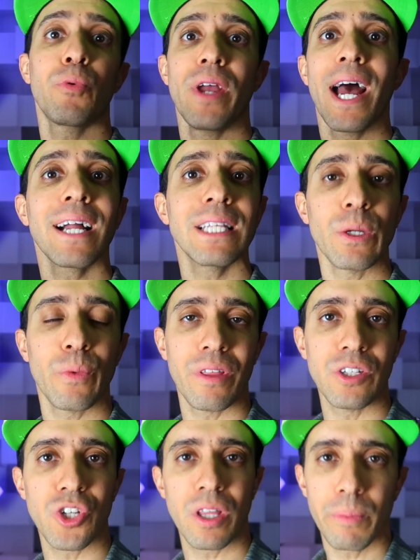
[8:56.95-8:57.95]
reacting with
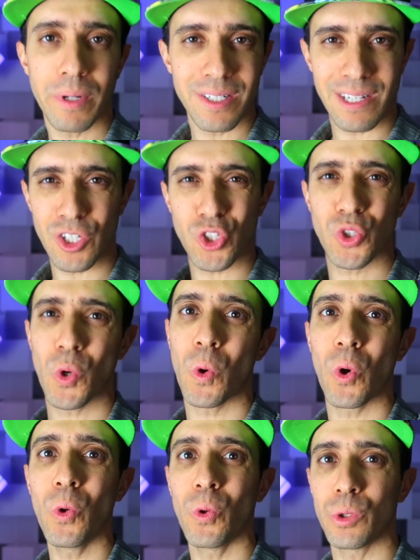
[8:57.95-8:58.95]
each other because it's so
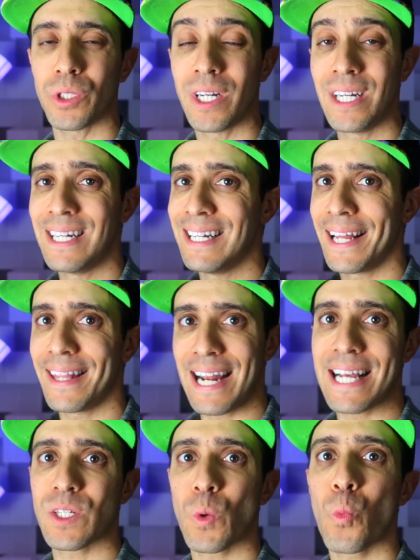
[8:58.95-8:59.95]
cold. And
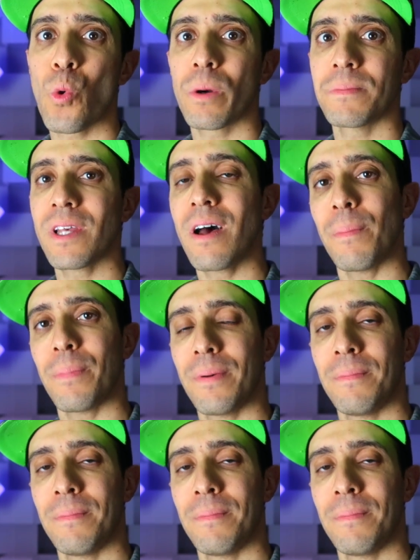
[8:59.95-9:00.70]
as it warms up,